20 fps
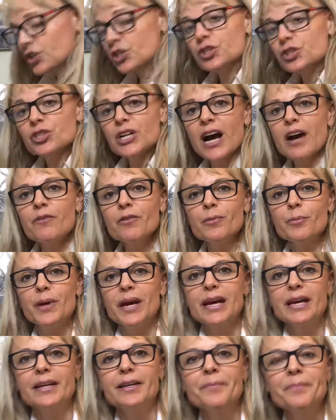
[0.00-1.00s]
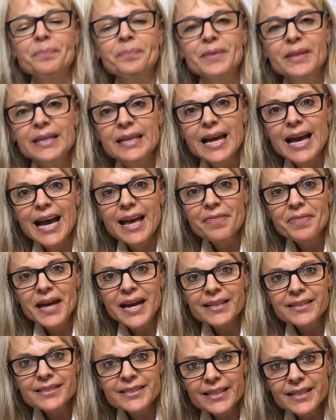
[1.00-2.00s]
your travel bag. And
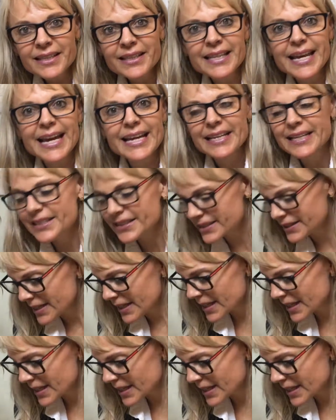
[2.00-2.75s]
that's it, ladies.